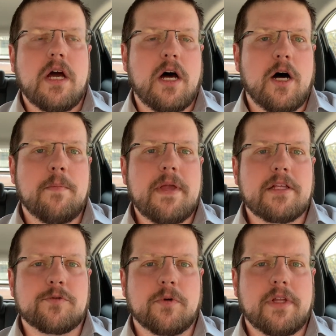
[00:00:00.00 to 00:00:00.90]

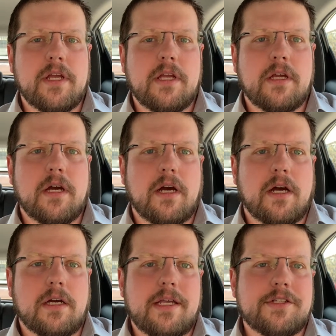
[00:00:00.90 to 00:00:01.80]
It's really
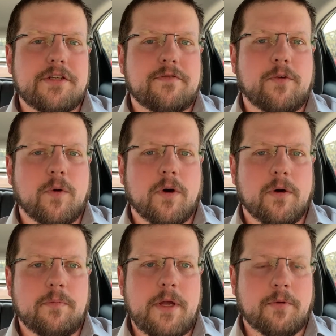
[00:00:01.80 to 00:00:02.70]
easy
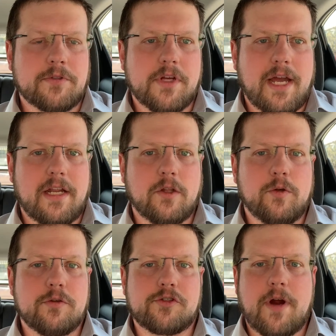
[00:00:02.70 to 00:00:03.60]
for people to kind of
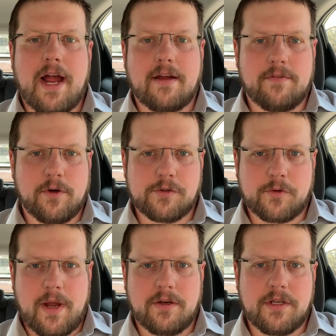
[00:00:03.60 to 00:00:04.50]
lose track of their
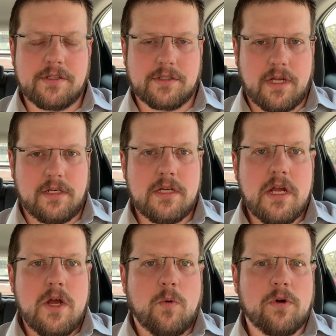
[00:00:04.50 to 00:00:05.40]
surroundings, and
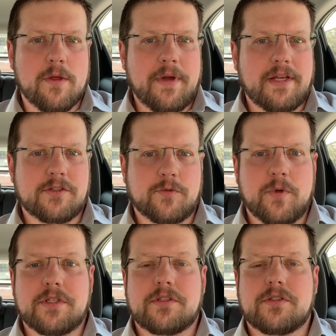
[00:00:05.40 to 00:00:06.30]
one of the biggest
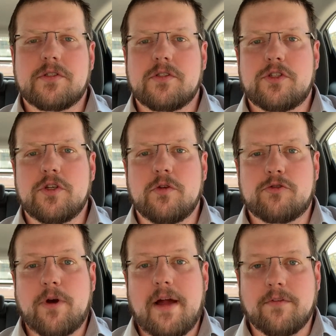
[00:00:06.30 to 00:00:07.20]
risks to
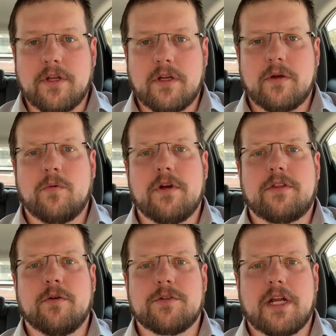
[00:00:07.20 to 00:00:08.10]
traveling
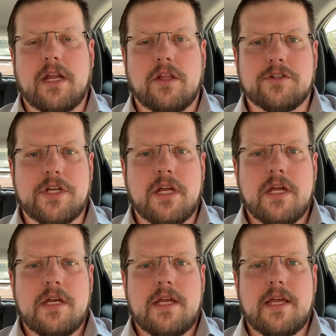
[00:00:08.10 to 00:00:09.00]
with your technology
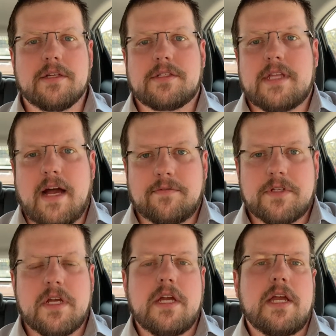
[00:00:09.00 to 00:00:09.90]
is theft.
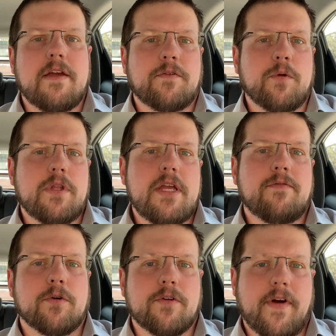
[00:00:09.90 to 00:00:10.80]
If you
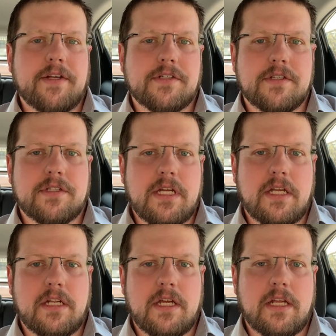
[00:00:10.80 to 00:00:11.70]
leave your devices
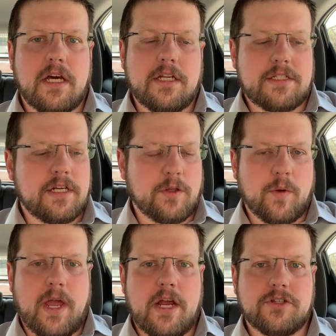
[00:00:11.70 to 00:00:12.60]
in an unattended
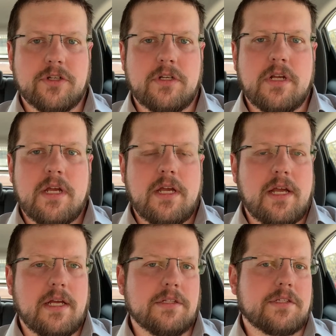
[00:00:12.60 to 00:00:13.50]
location
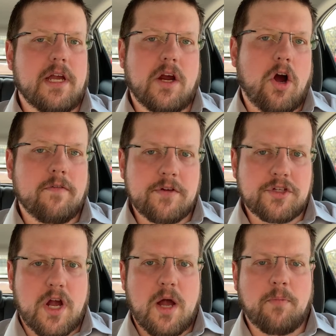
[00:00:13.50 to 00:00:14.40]
in, say, a coffee
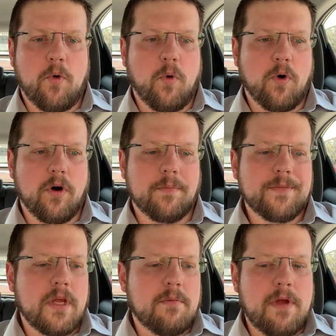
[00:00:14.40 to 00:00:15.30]
shop, or
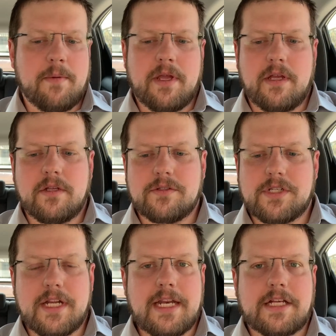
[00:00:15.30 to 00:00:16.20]
maybe
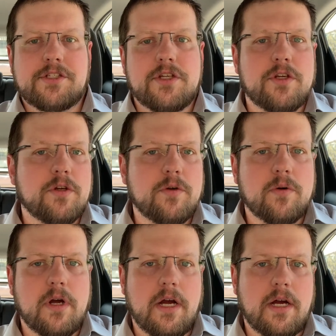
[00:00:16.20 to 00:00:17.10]
sitting next to
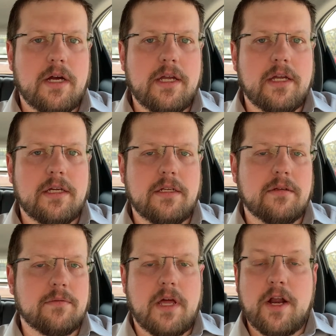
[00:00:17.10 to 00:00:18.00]
you
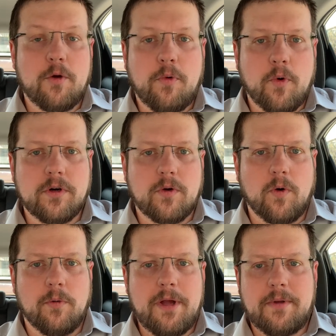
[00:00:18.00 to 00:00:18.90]
in an airport,
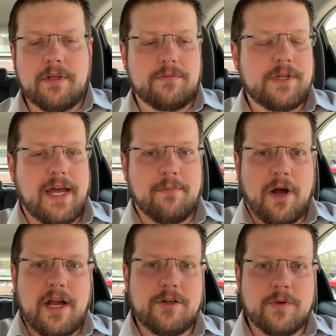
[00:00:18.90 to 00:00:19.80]
or maybe kind of
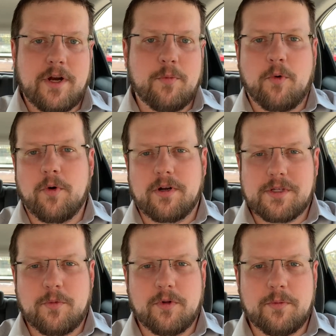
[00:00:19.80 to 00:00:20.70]
behind you in an airport or
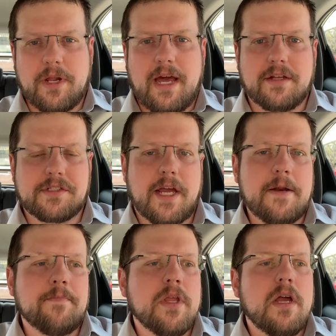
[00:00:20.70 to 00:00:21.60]
somewhere a little bit out of
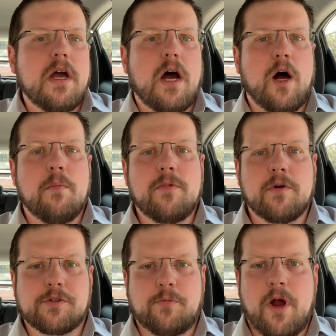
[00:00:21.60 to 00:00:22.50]
sight,
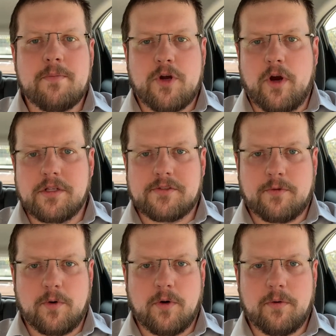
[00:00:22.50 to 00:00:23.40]
those are prime targets
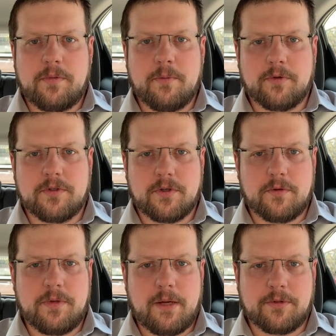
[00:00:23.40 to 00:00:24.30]
for people
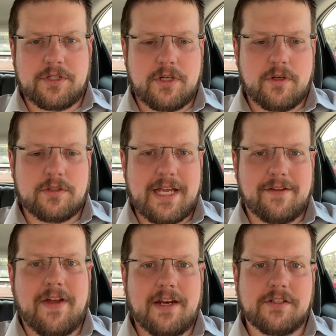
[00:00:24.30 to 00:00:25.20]
to be able to take
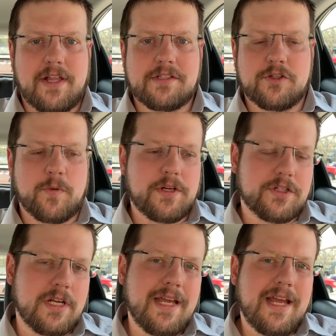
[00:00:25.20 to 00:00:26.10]
advantage of that
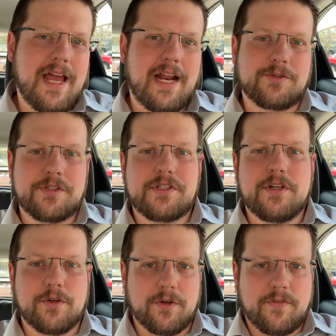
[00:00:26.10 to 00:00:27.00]
situation and actually
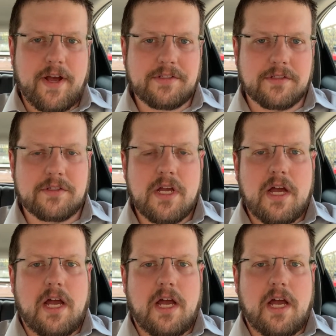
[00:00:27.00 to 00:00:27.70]
steal your devices.